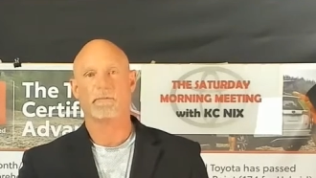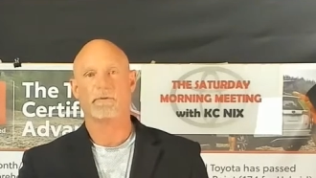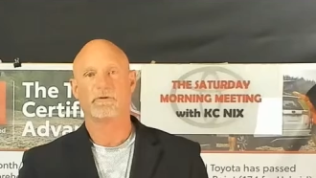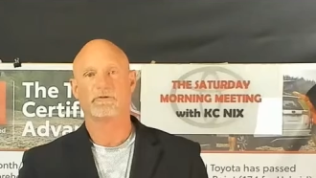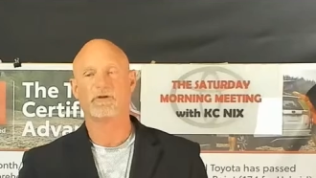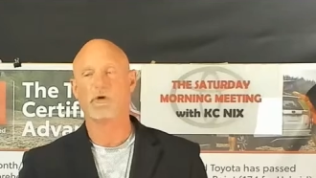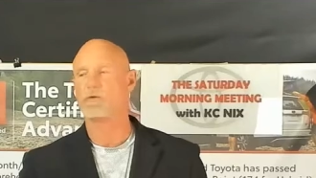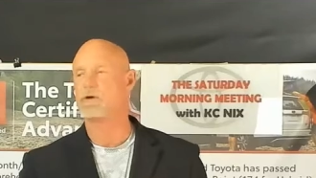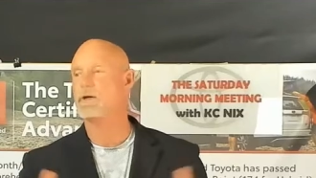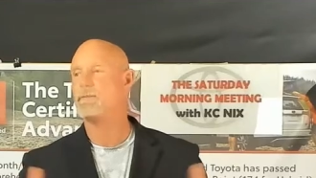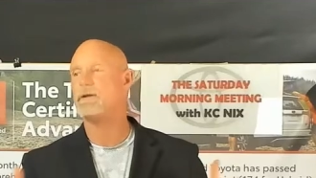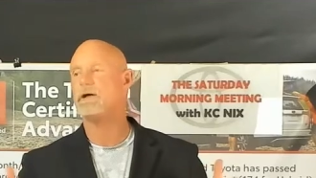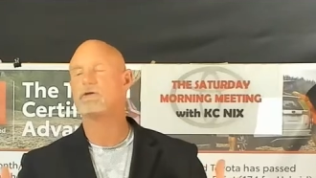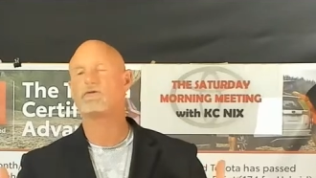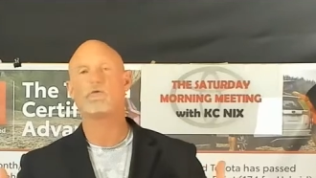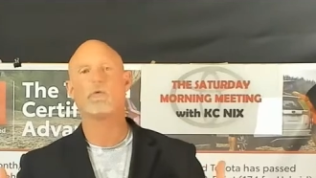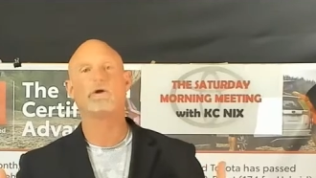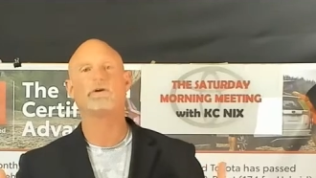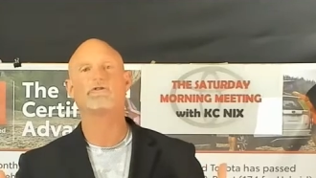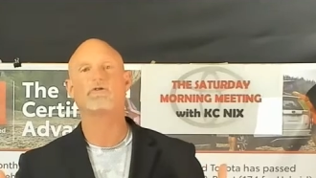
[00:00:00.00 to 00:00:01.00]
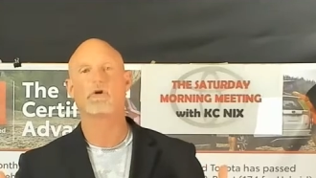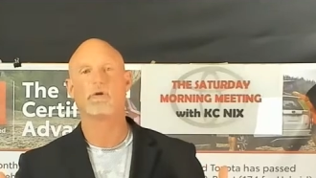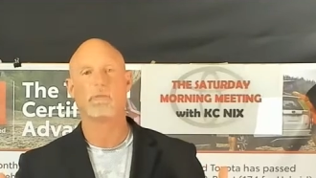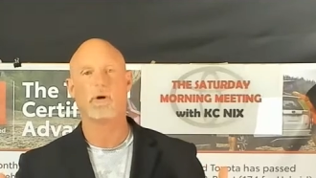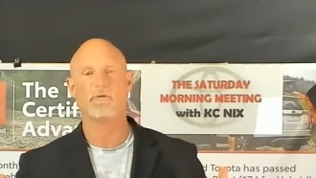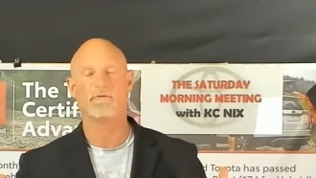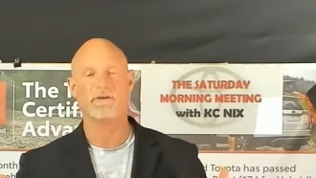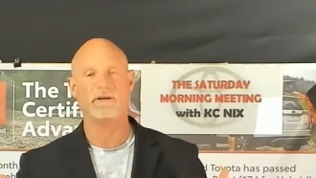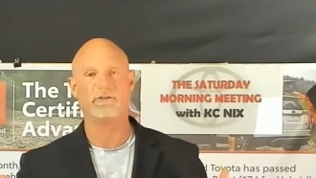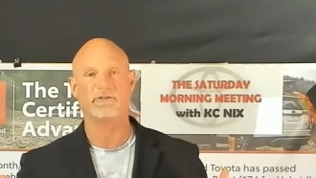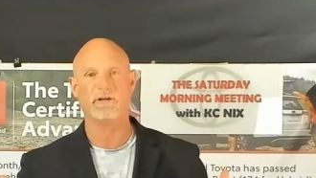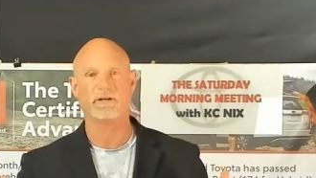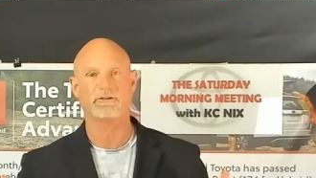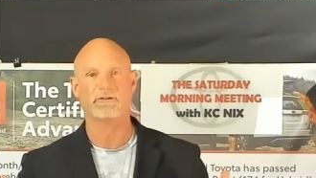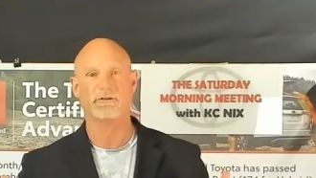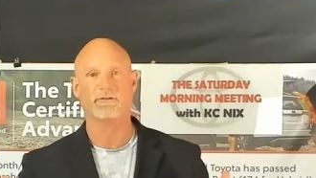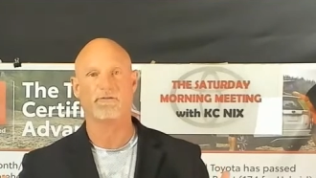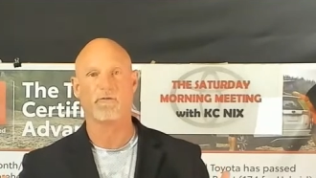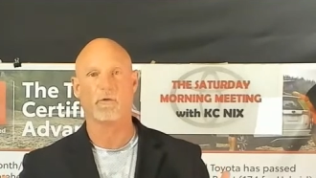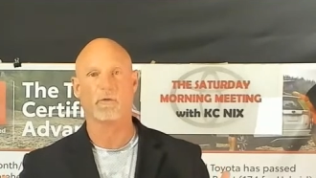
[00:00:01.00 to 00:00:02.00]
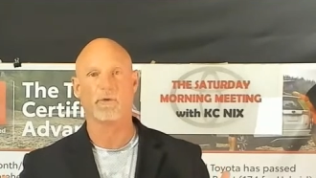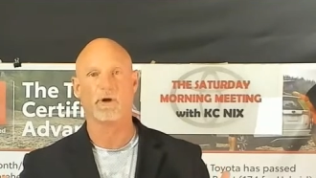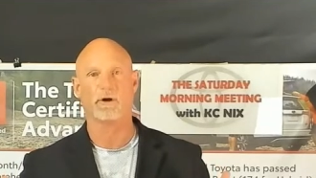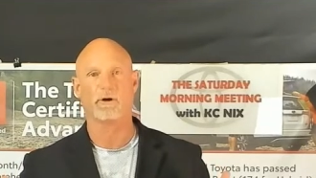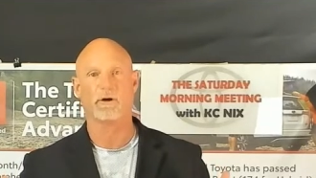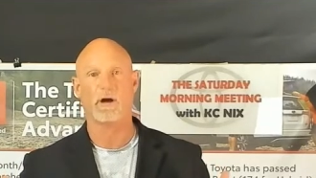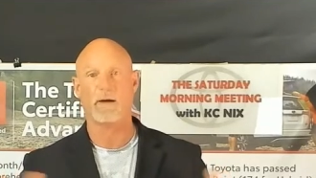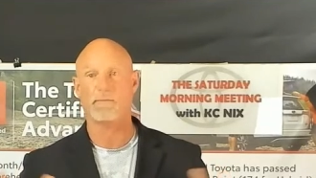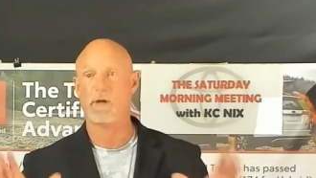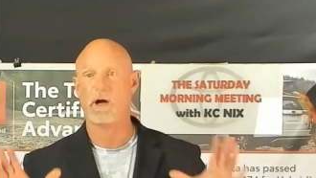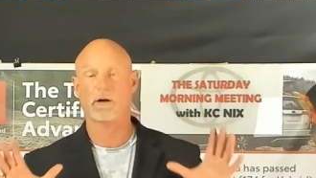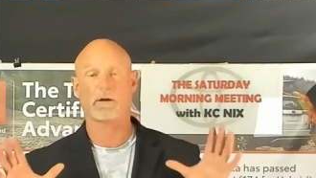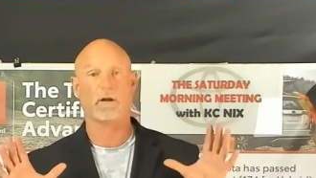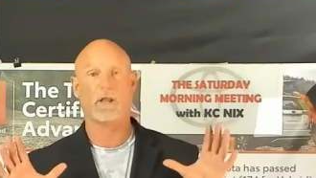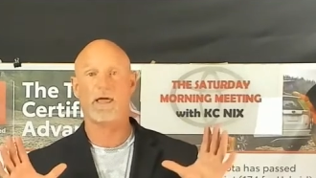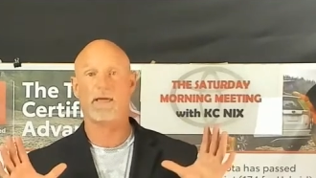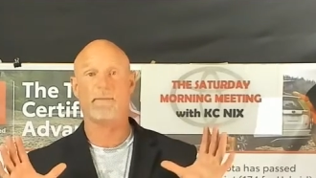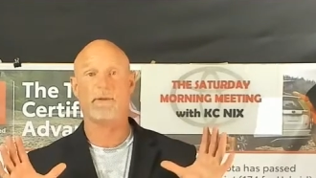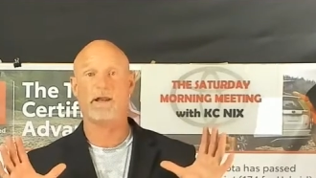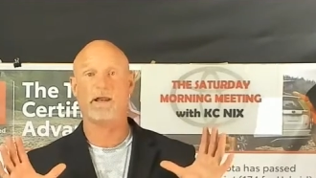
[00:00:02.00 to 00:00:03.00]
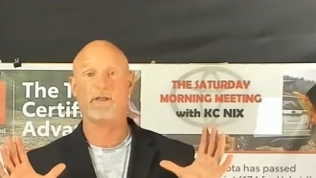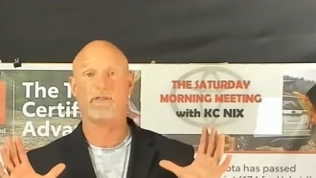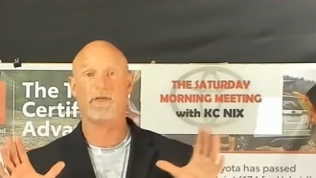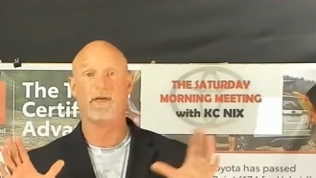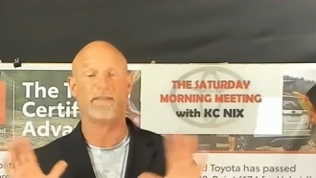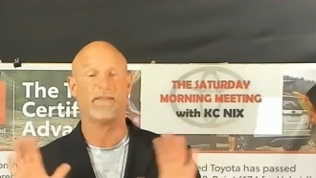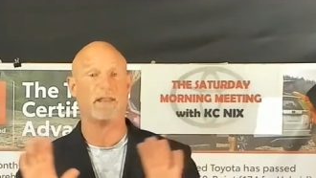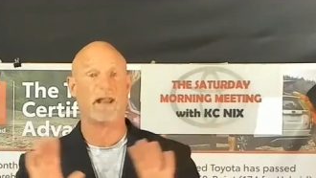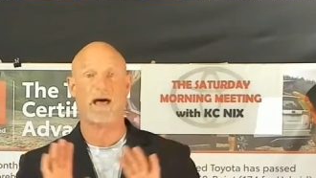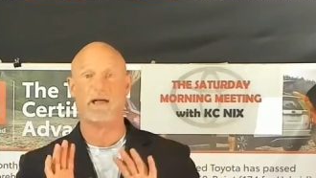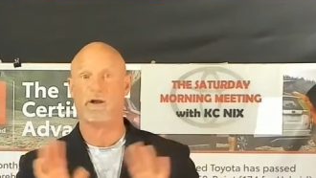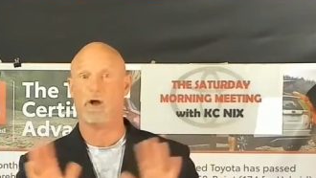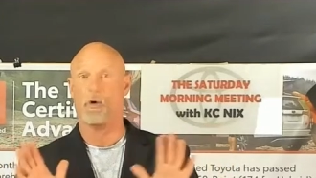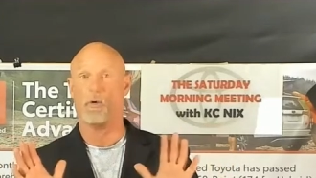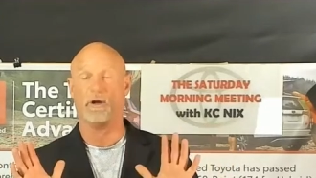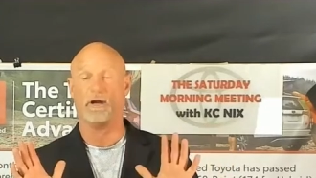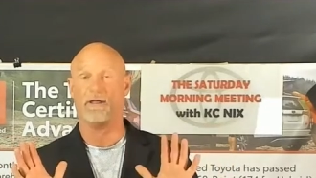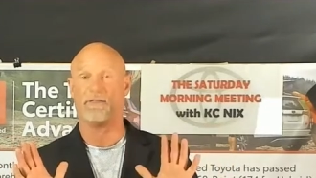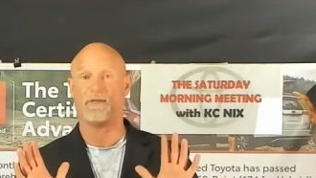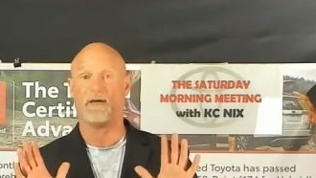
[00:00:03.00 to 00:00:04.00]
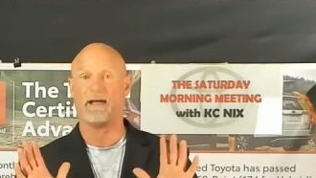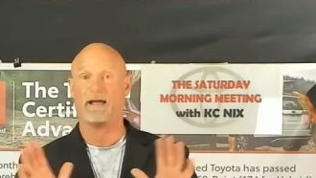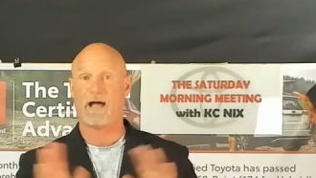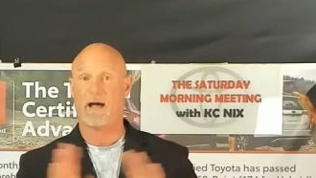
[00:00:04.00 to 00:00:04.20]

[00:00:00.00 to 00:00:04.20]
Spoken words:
So give me a twin turbo V6 and a 4Runner. I'm not claiming anything that I know anything.